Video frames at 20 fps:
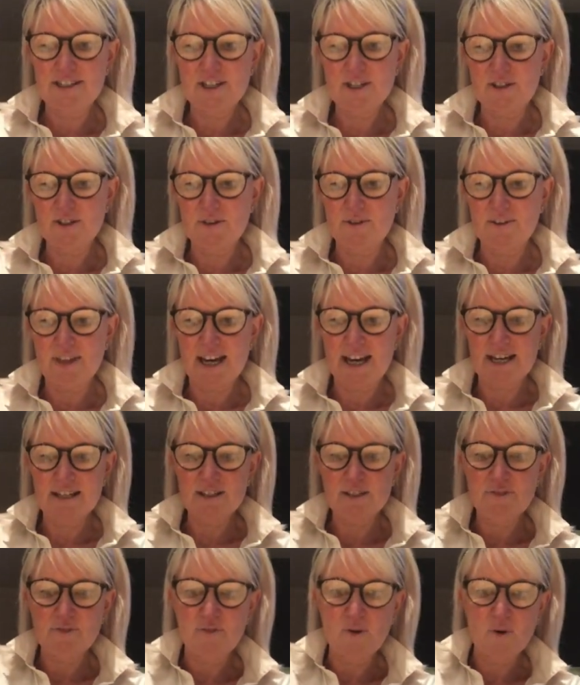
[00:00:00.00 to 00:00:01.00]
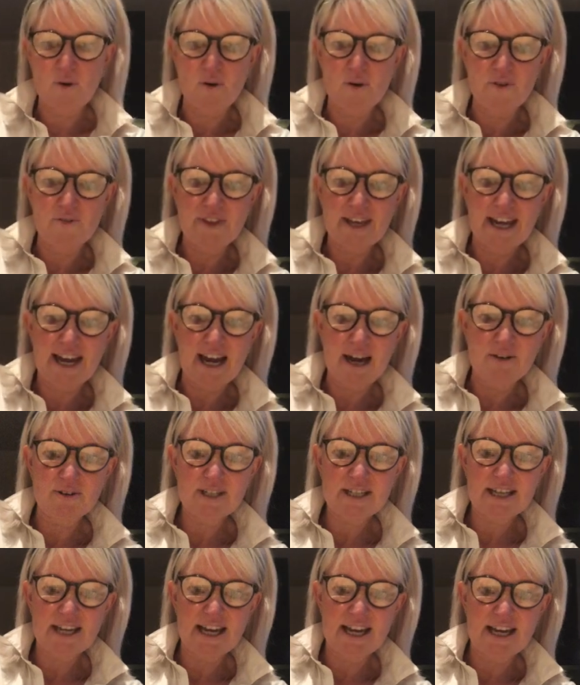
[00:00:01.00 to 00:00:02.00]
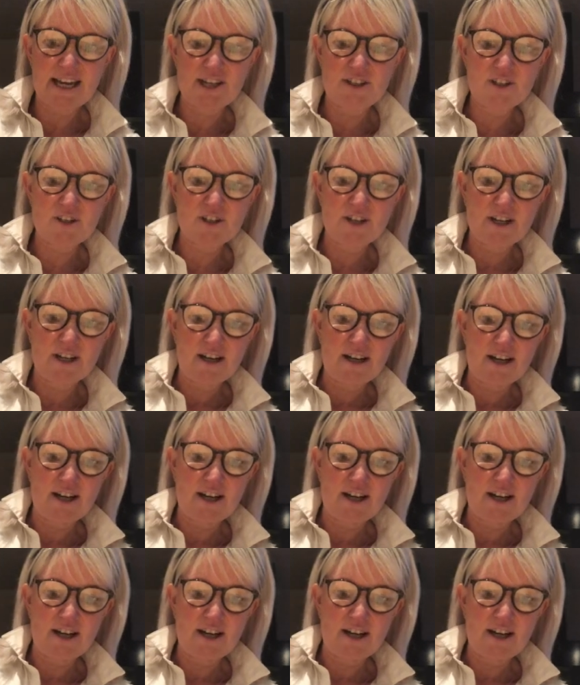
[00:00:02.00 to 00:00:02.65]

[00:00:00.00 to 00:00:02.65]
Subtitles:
to do that for the outer edge